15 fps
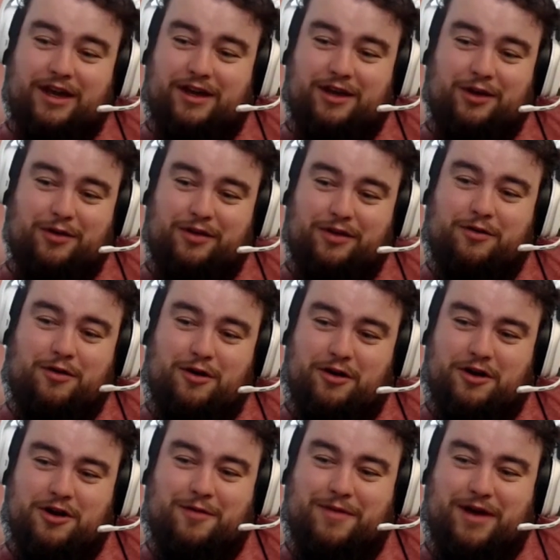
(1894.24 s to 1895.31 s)
you either
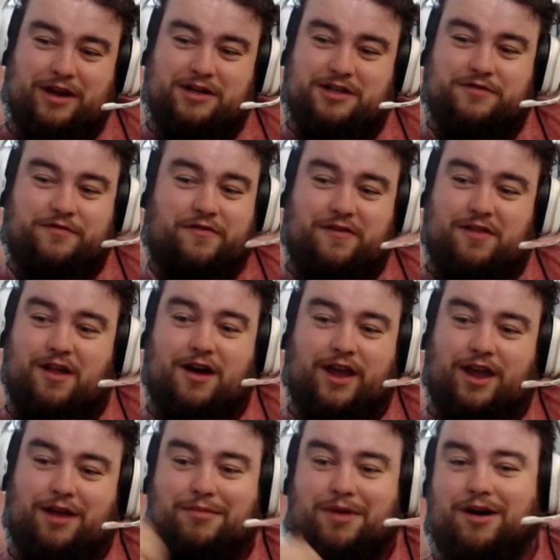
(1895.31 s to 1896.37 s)
heroic combat and just fly
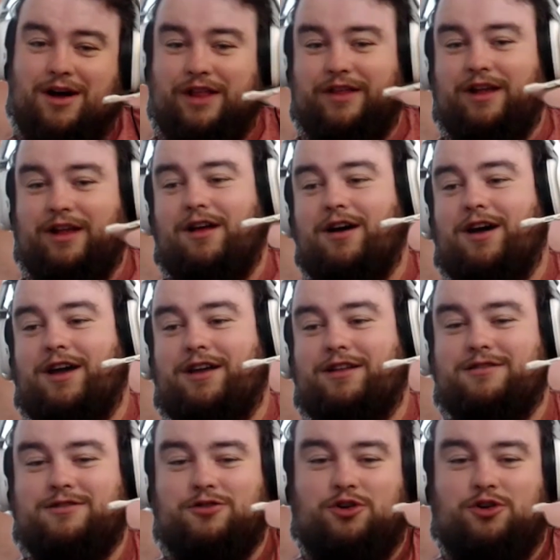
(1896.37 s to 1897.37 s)
in behind their lines,